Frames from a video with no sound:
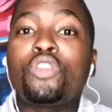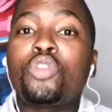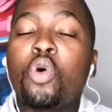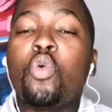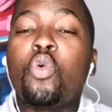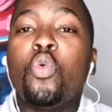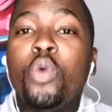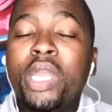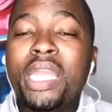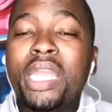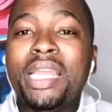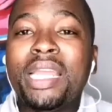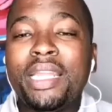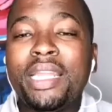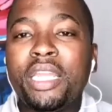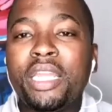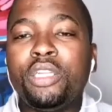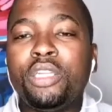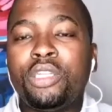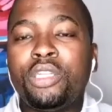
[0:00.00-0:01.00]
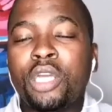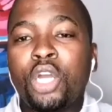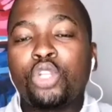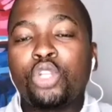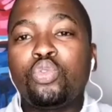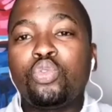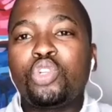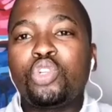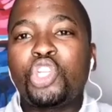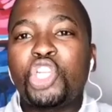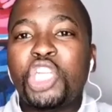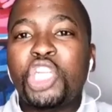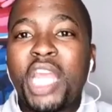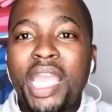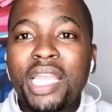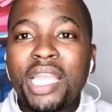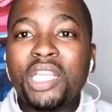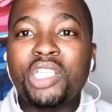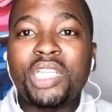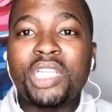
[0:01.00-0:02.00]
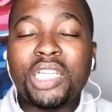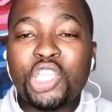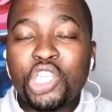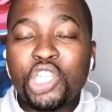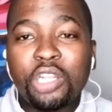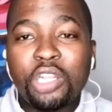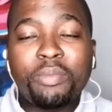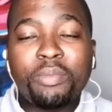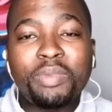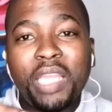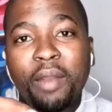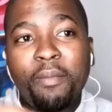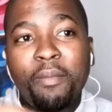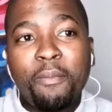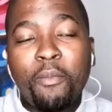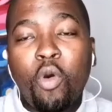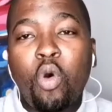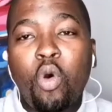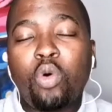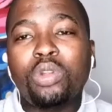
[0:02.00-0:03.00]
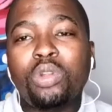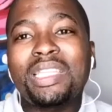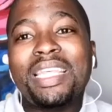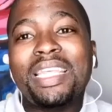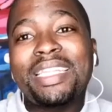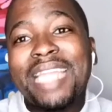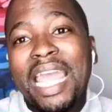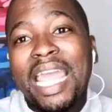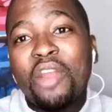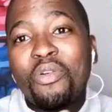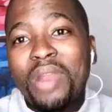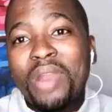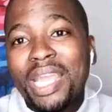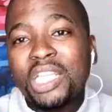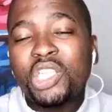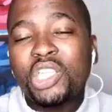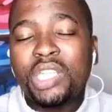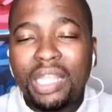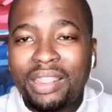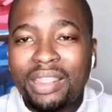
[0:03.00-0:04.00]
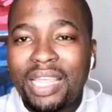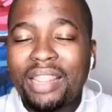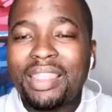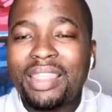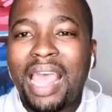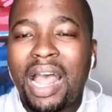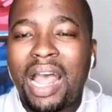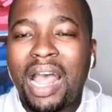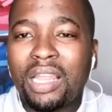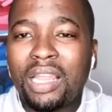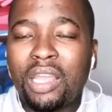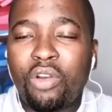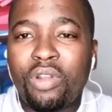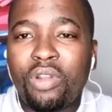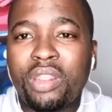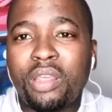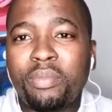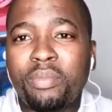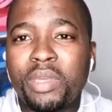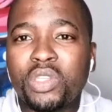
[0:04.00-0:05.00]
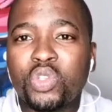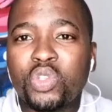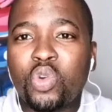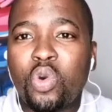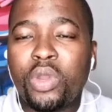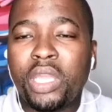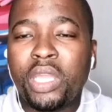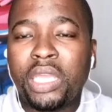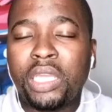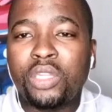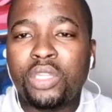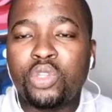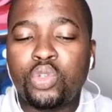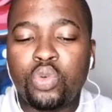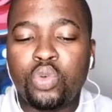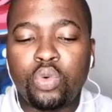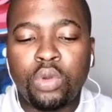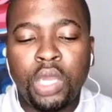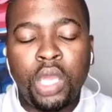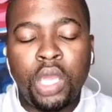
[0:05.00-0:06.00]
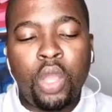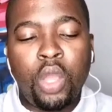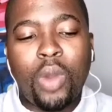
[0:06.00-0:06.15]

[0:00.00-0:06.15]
So we need to change and shift and mold the direction that the algorithm is going into.